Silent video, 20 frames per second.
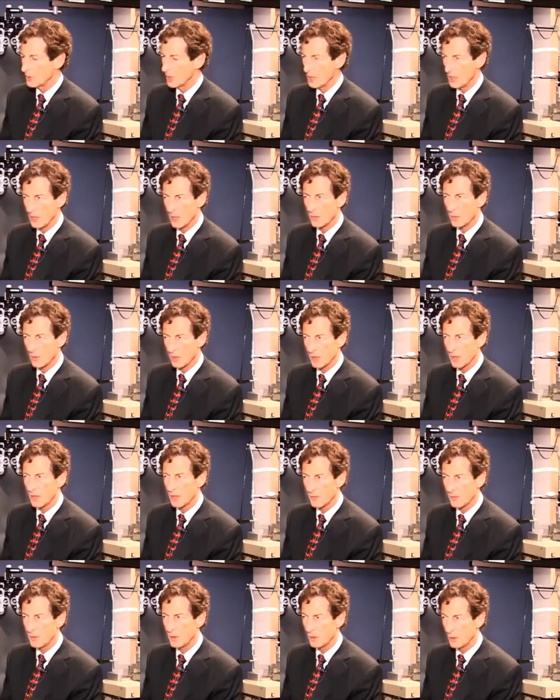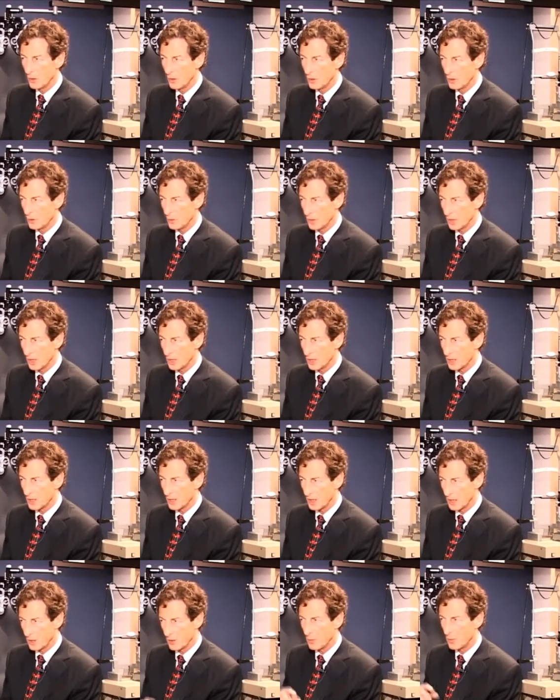lutein is one of the few
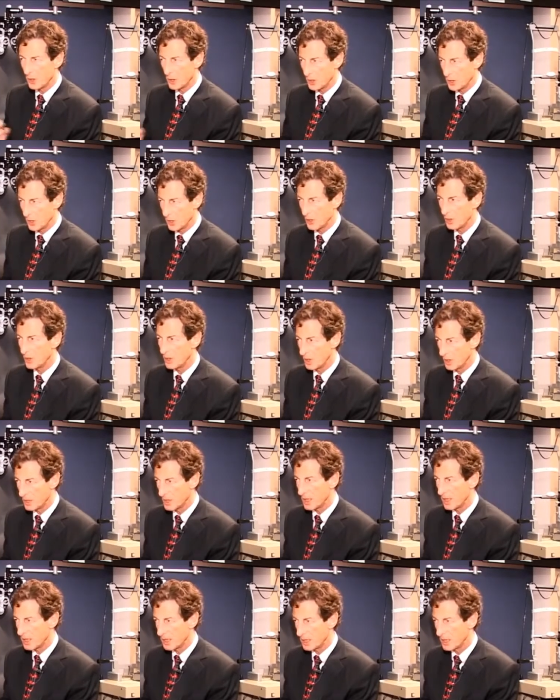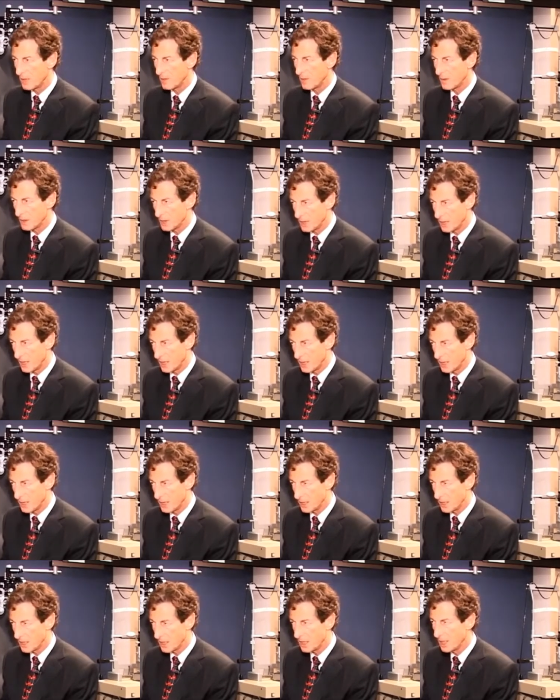nutrients that have been shown in scientific
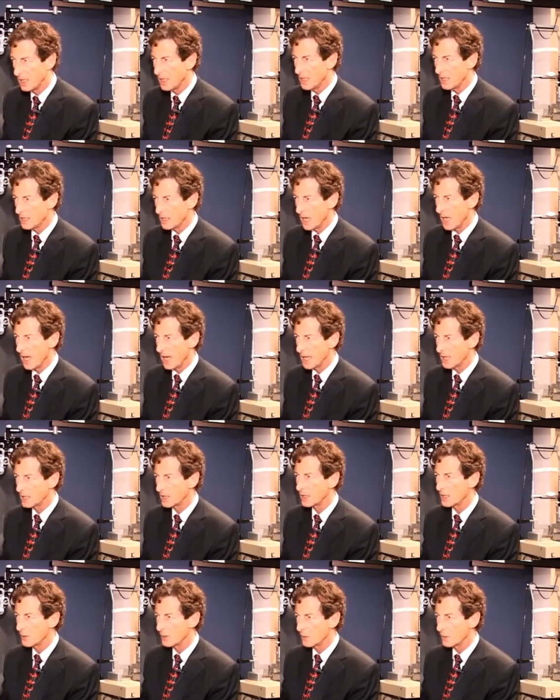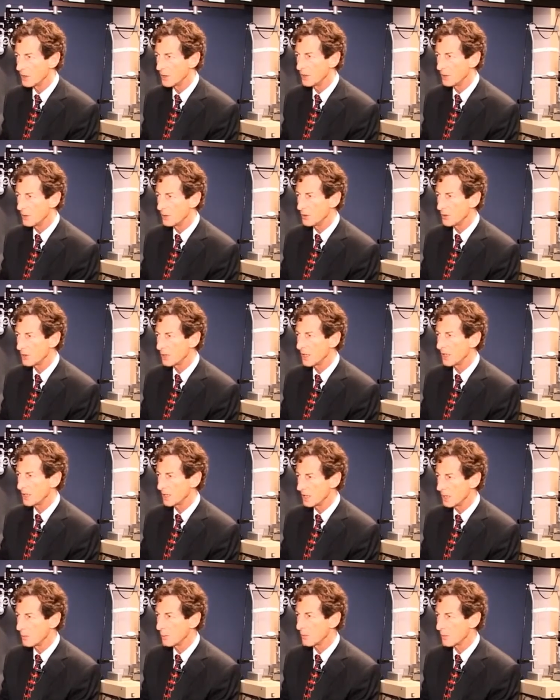studies to actually reduce
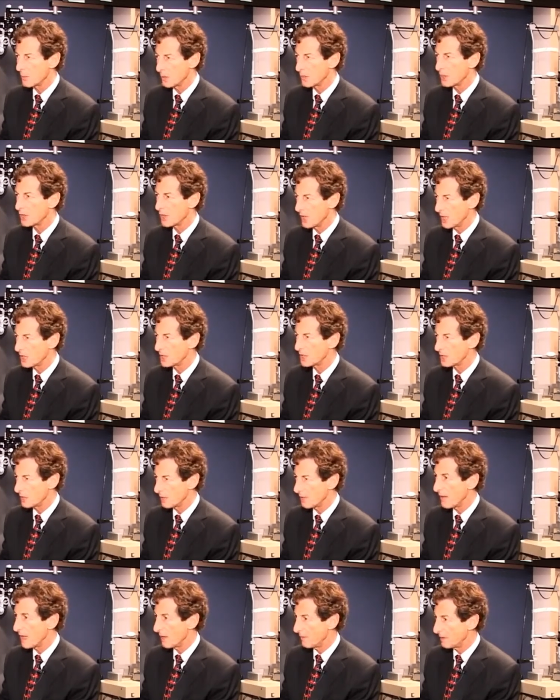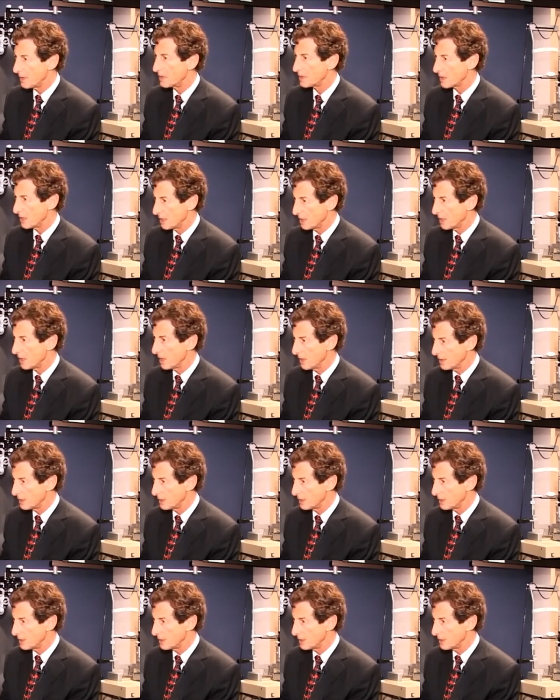the chances of having skin